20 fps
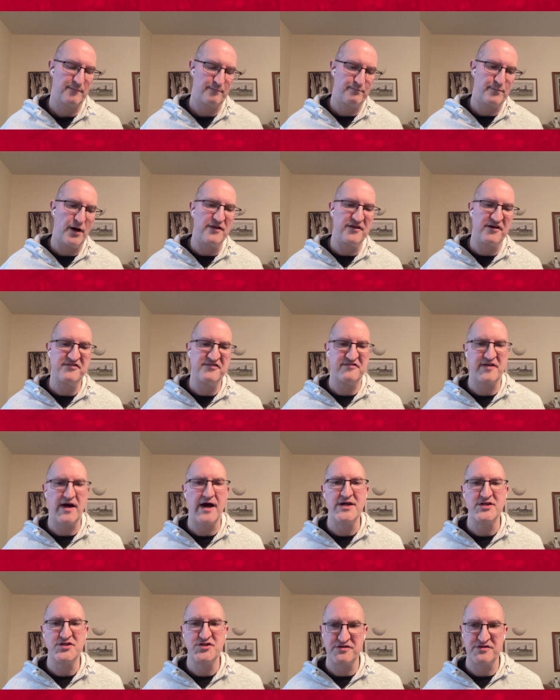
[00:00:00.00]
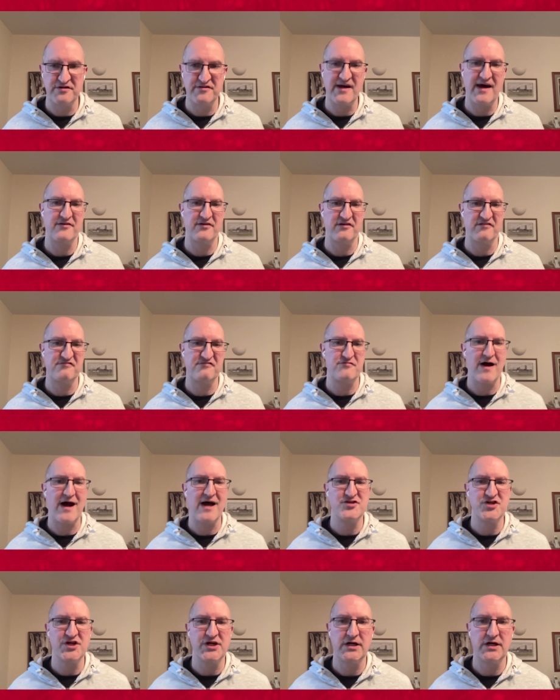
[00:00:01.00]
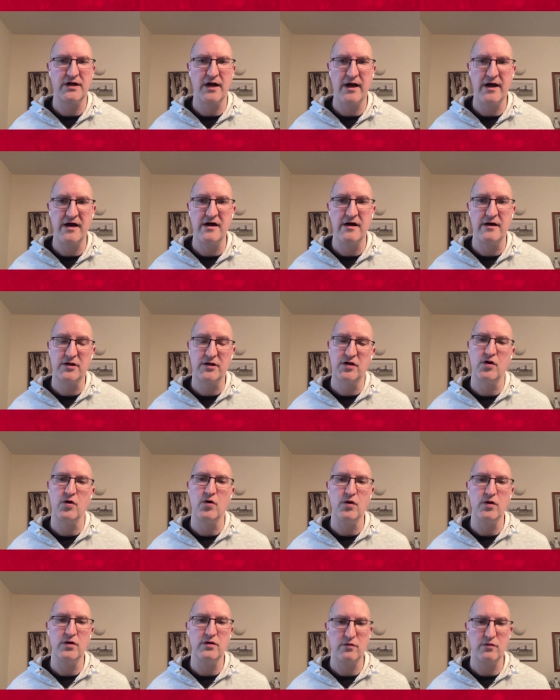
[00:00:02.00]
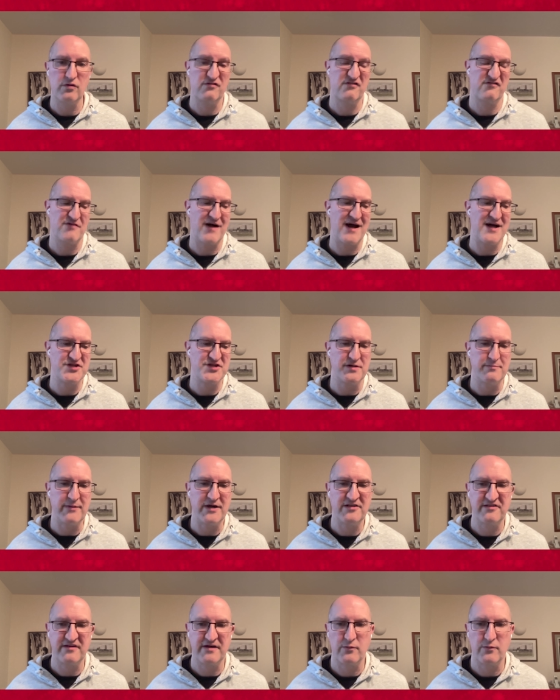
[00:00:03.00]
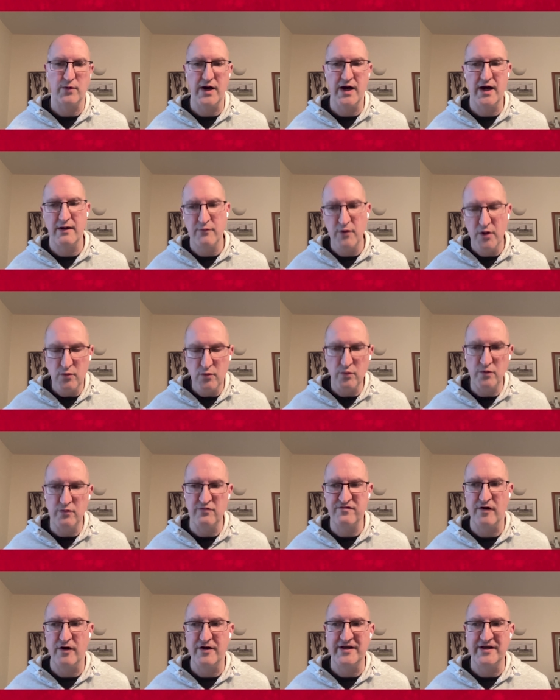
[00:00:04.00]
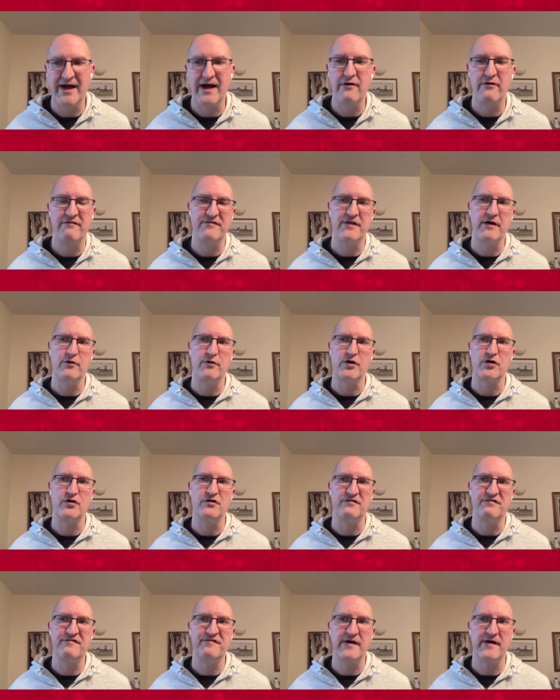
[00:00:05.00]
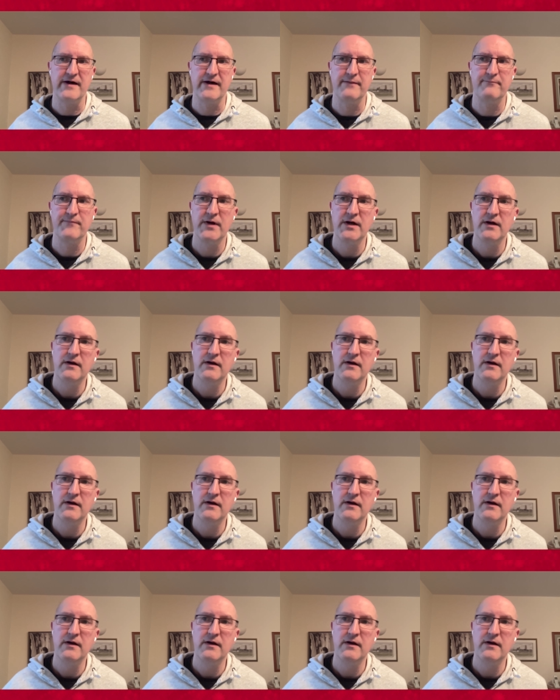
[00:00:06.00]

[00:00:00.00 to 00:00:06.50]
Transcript: by this stage, they'd had a strategy uh, call or strategy meeting where we were finding out if they were a good fit.